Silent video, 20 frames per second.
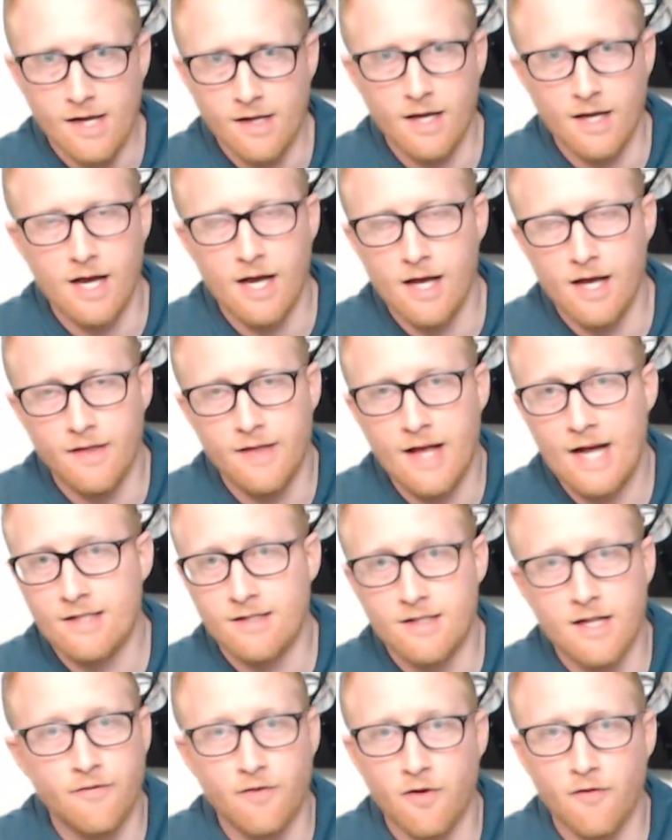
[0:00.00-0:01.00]
And
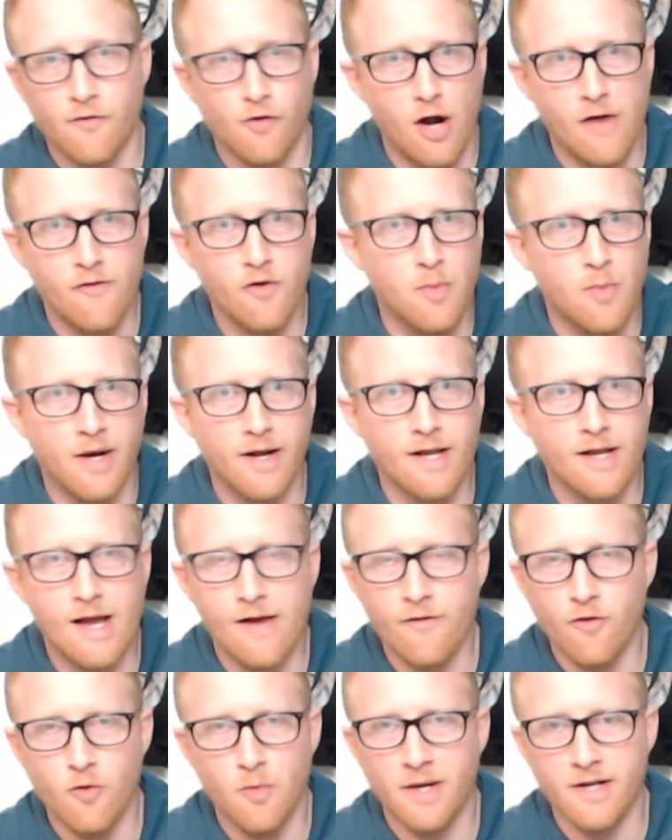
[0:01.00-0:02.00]
that's different for everybody.
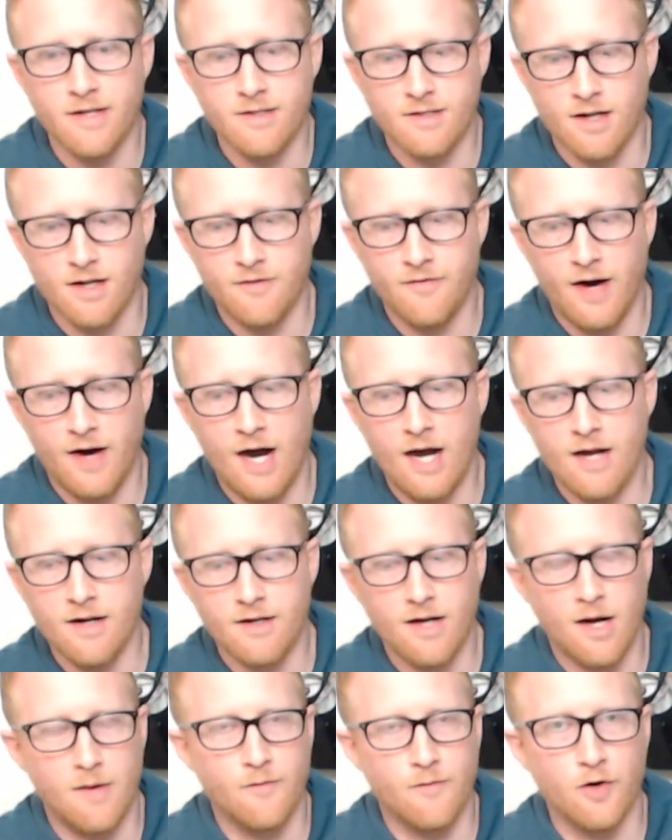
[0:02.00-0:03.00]
Everybody's going to find
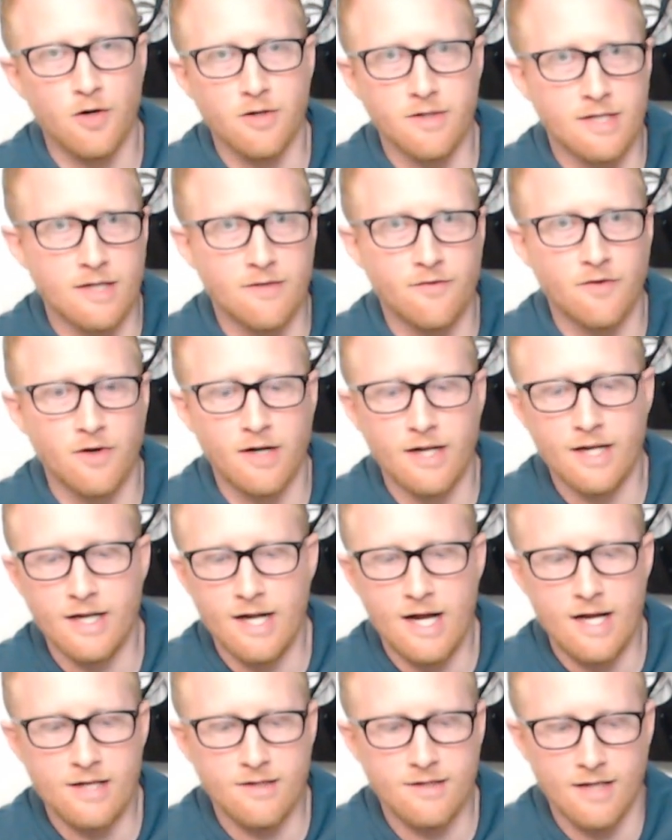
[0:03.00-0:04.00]
comfort different in
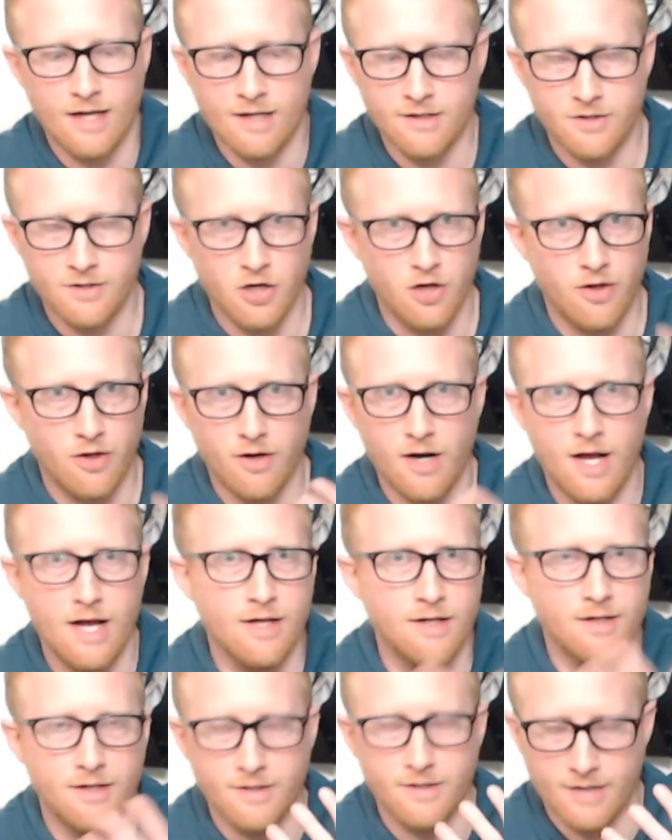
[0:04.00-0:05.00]
headsets. Their
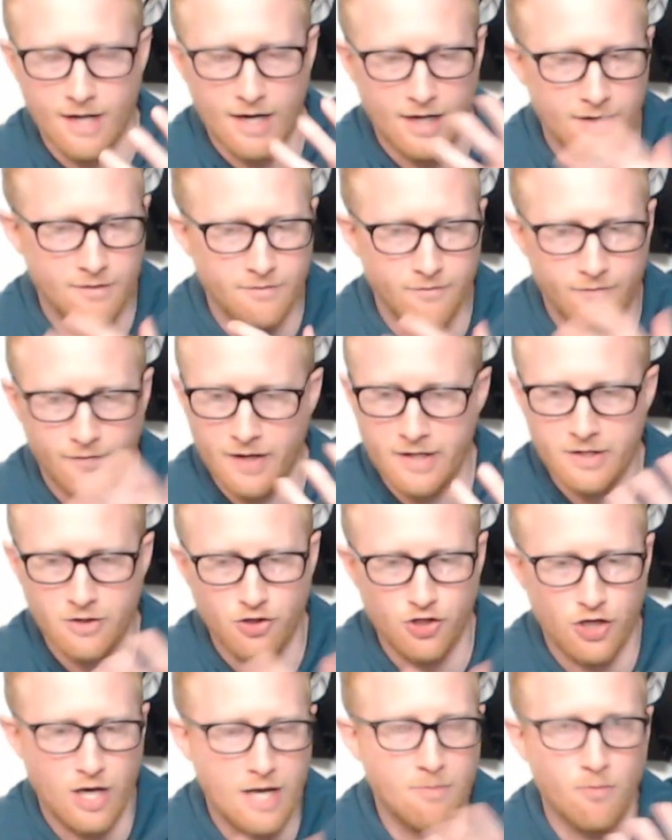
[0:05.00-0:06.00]
head design, face
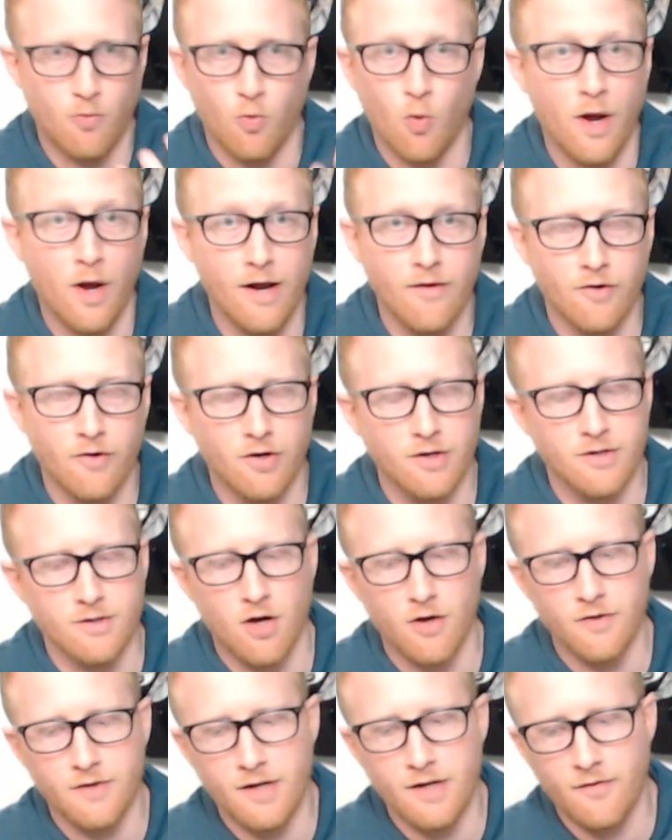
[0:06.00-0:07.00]
shape, whatever is
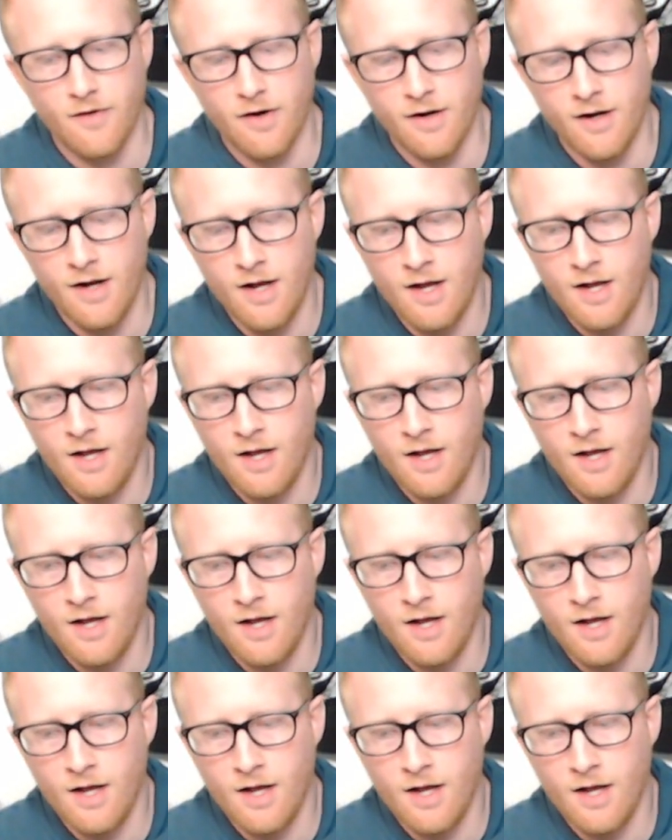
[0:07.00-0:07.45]
all different.